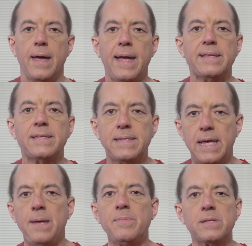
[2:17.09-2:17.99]
It
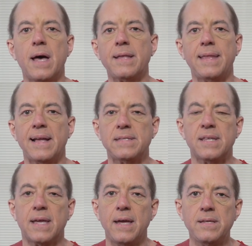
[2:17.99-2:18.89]
seems like that's
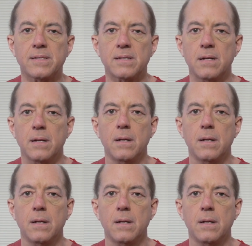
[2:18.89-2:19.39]
the case,